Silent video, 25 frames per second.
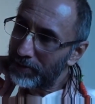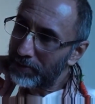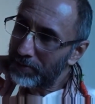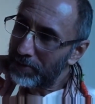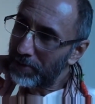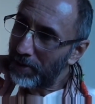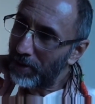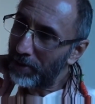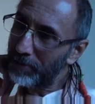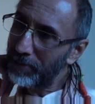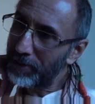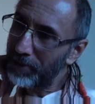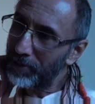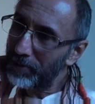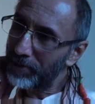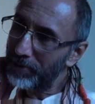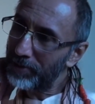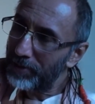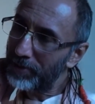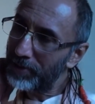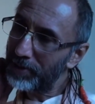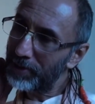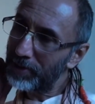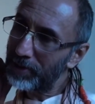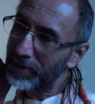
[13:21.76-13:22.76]
from you
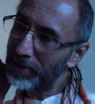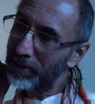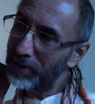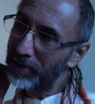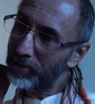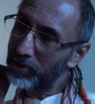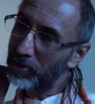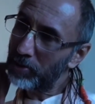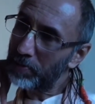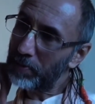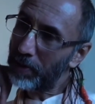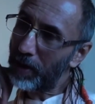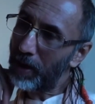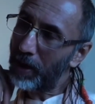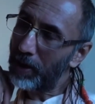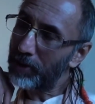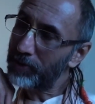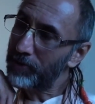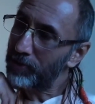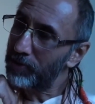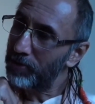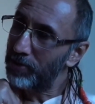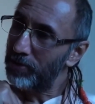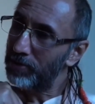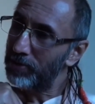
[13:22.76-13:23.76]
to
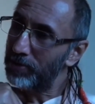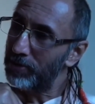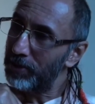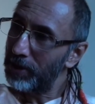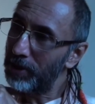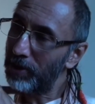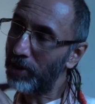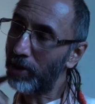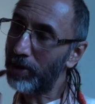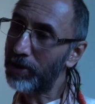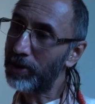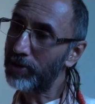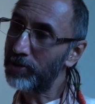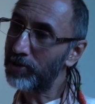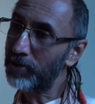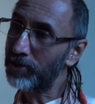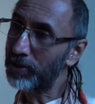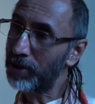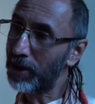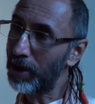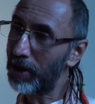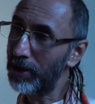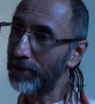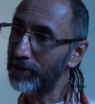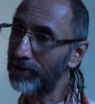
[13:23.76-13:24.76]
pass through in order to
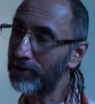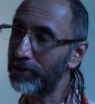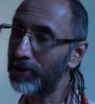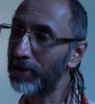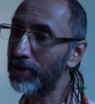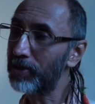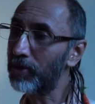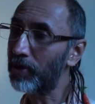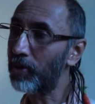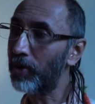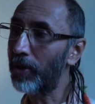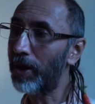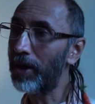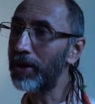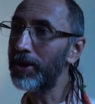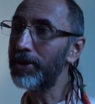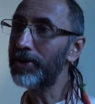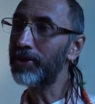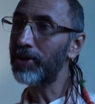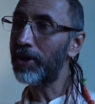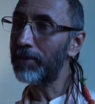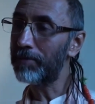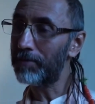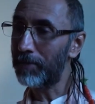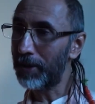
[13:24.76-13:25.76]
test the
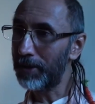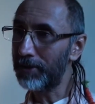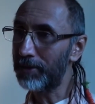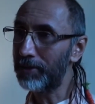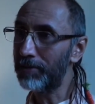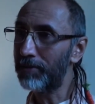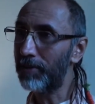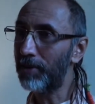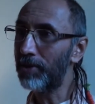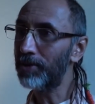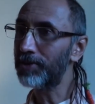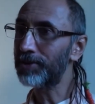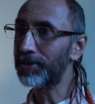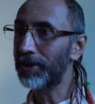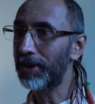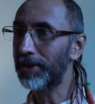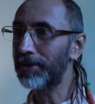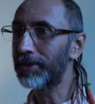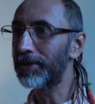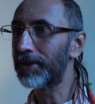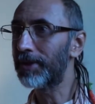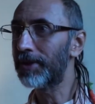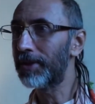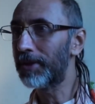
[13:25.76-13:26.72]
quality of my devotion.